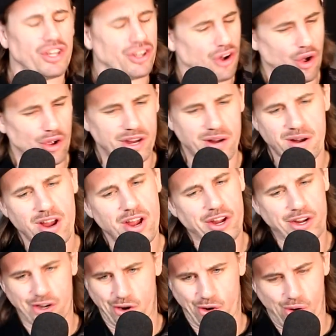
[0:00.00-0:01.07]
know,
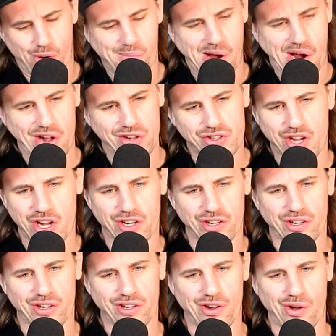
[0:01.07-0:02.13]
your old man's getting
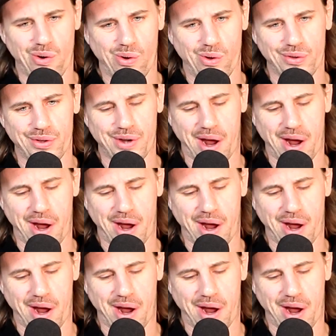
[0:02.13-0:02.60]
a little old,